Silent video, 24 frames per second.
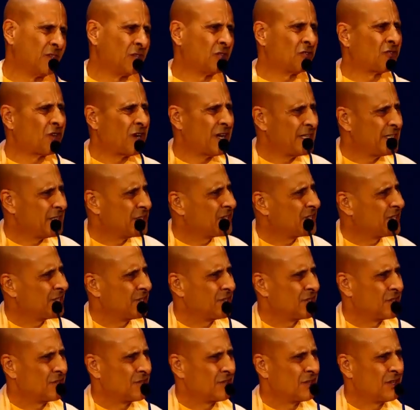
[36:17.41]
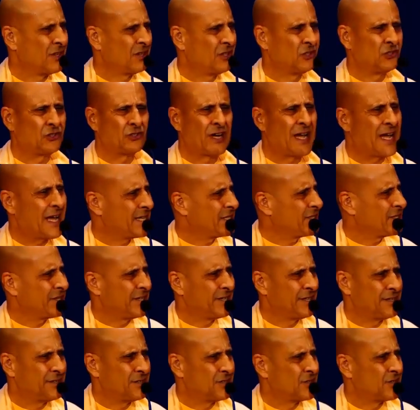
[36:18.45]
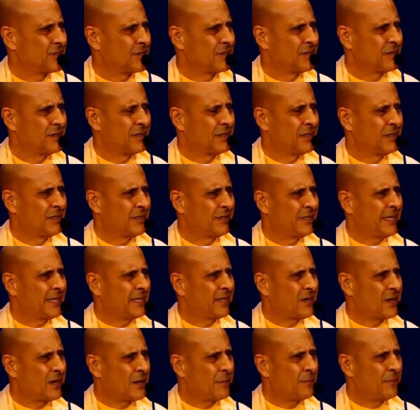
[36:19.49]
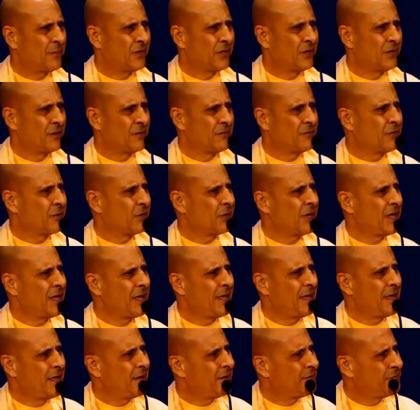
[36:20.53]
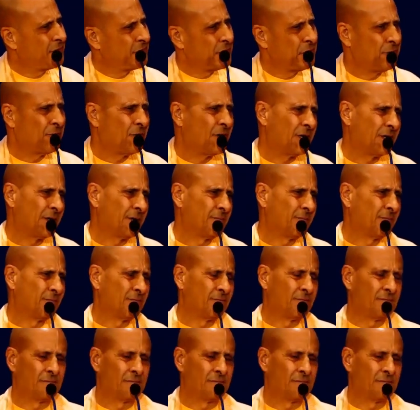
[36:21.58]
crises, tragedies, they come for everyone.